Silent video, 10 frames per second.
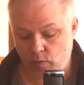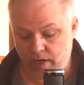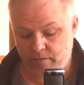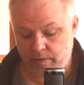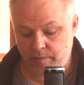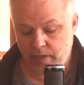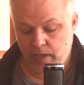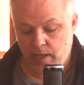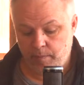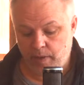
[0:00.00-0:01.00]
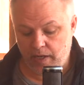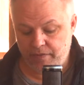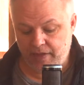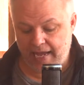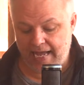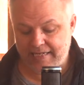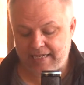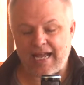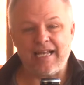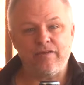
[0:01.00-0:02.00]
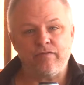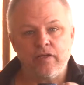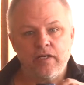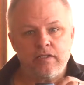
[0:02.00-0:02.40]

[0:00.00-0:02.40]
rid of him, but they had to kind of